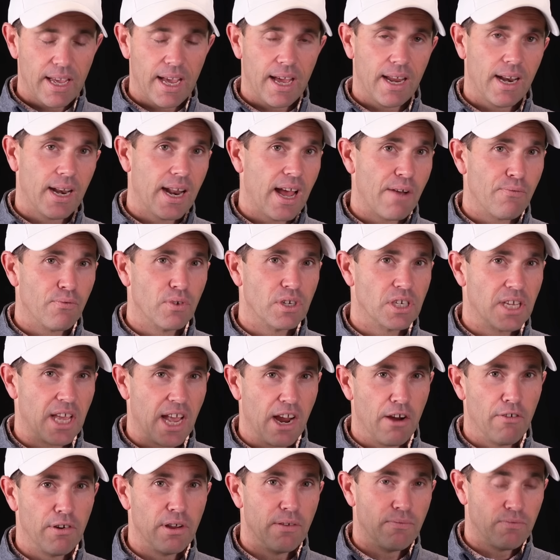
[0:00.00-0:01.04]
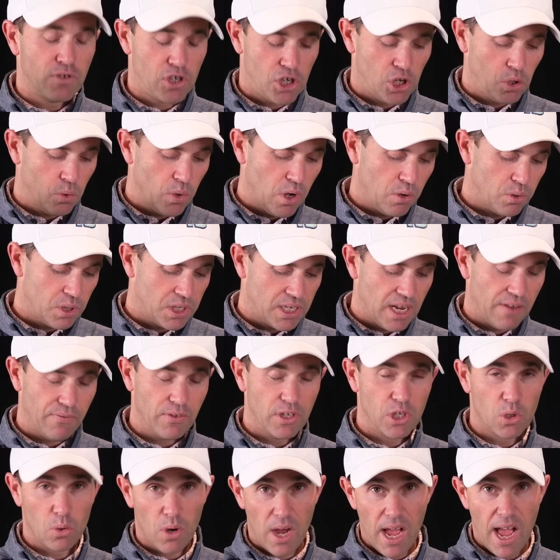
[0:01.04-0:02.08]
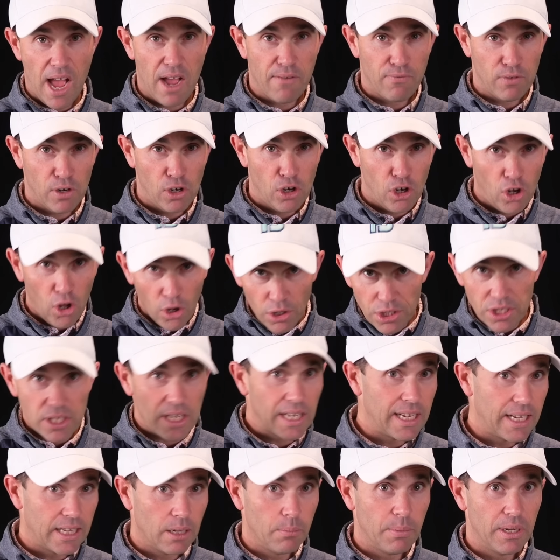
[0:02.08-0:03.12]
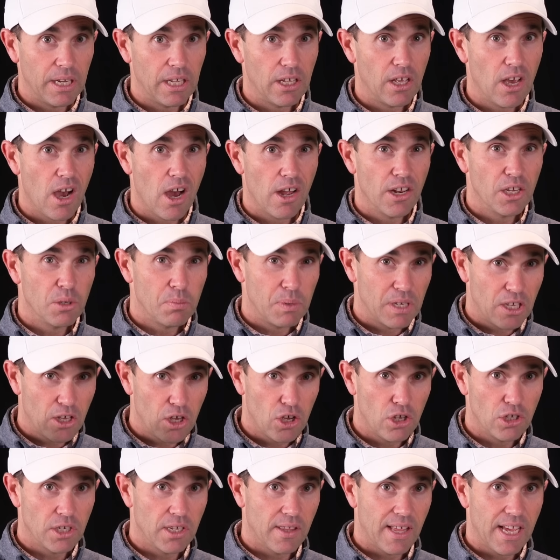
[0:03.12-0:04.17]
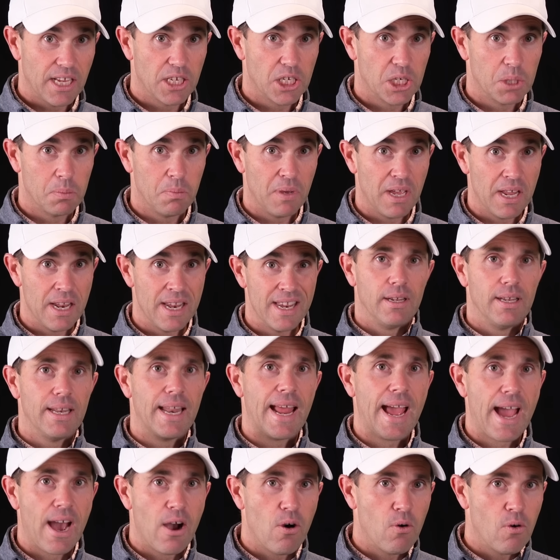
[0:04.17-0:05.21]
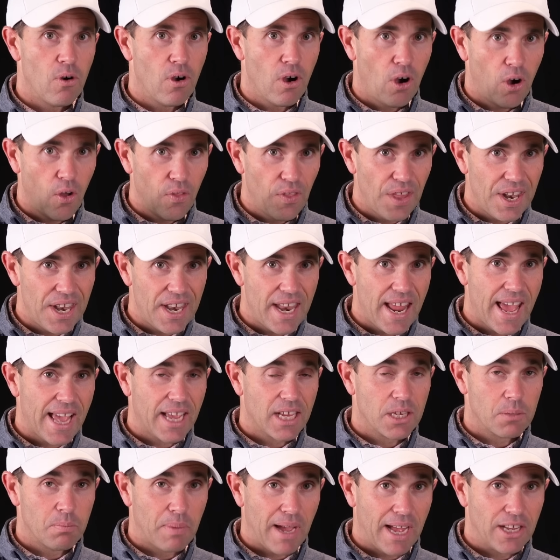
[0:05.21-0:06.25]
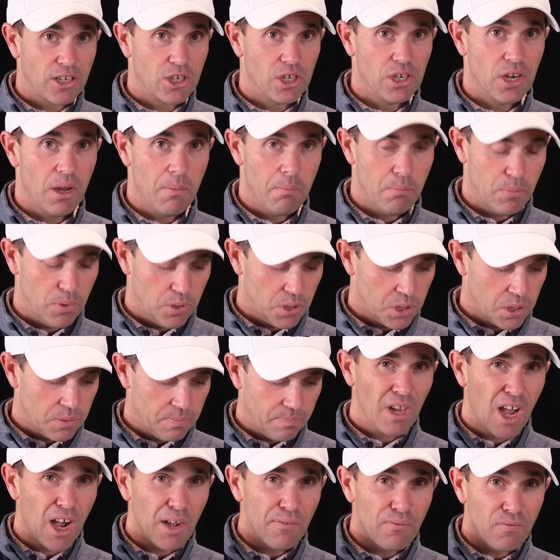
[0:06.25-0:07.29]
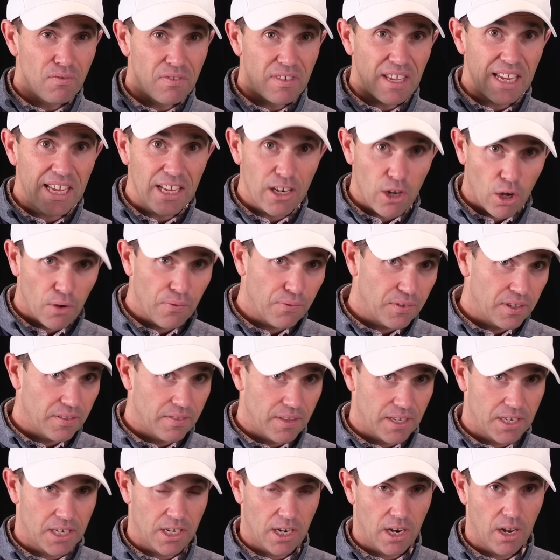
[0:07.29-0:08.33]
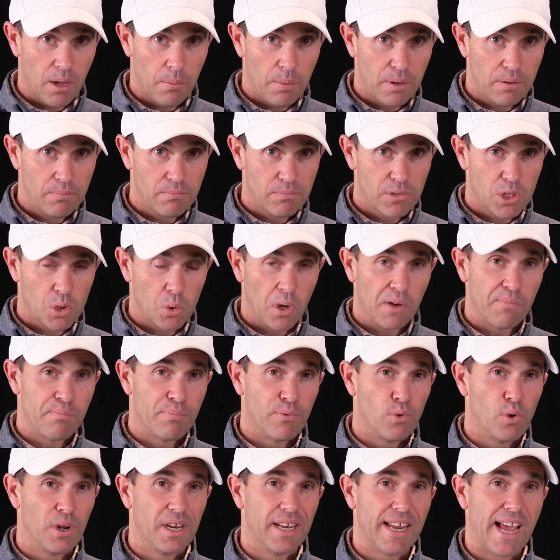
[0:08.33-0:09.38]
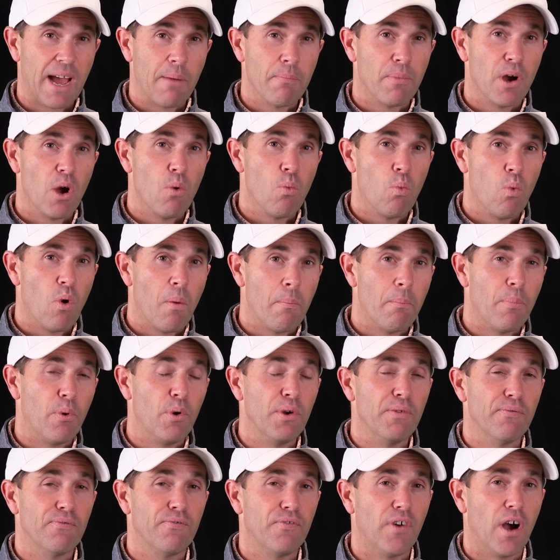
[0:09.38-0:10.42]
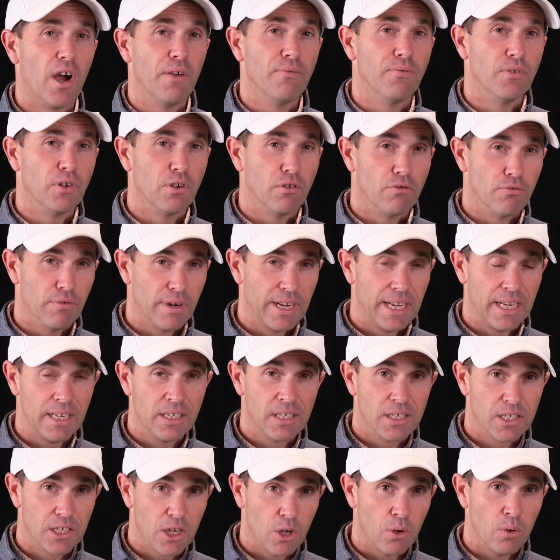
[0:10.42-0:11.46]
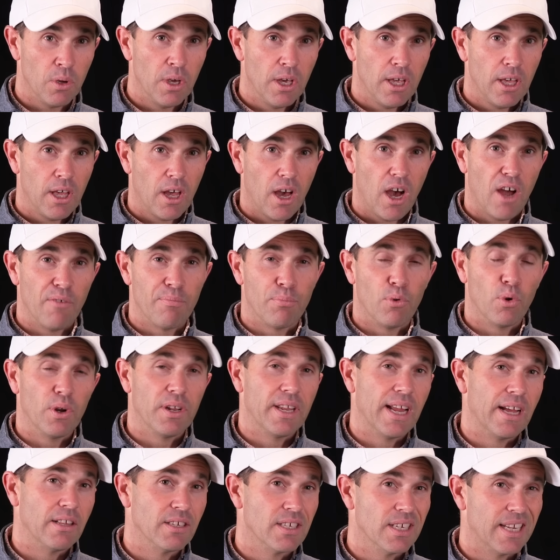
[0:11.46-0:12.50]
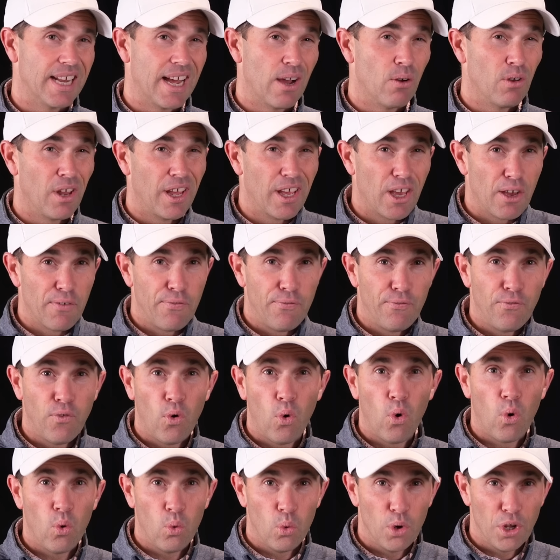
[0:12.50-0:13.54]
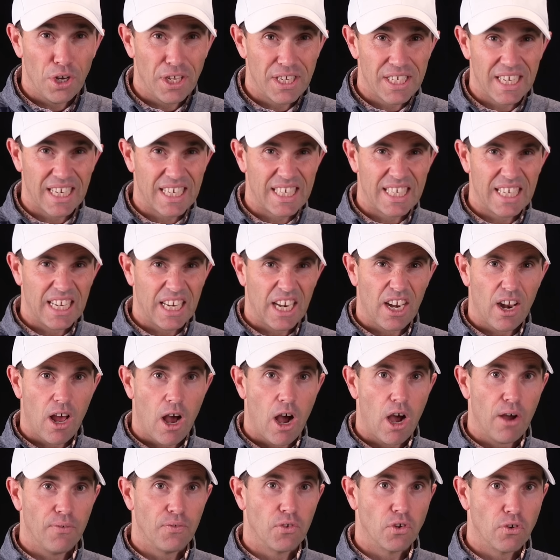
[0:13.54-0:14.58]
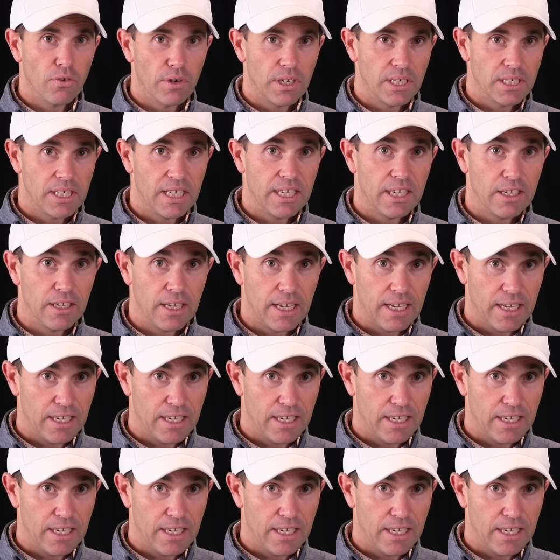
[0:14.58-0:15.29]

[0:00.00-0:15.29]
and an average carry of 207. So I have lost a little bit of yardage because of that spin. Now, on the next batch of numbers, I've de-lofted this club. So I brought it down by 1.5 degrees. So I've brought it down to now like a 4 wood, 16.5 degrees in